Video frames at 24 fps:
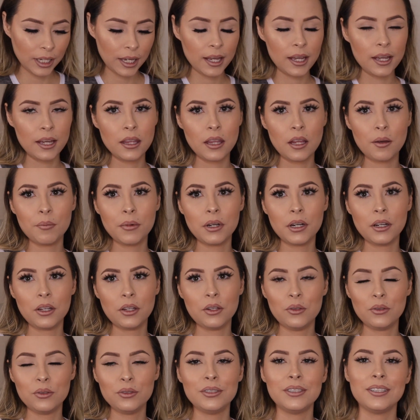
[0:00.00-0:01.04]
And I'm
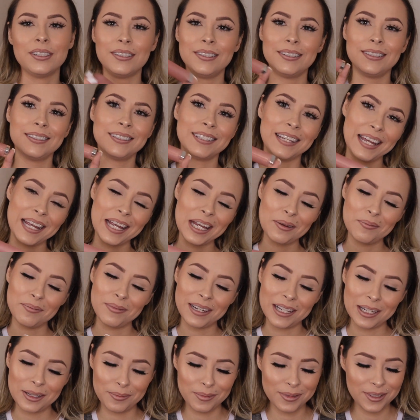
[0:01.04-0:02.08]
gonna use the
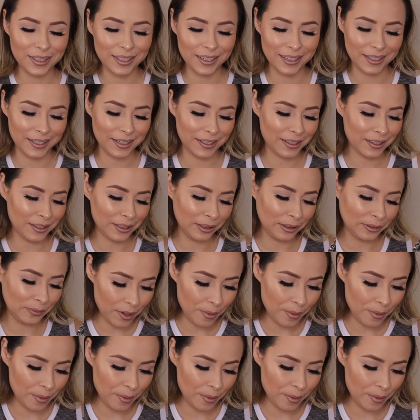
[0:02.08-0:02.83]
same lipstick,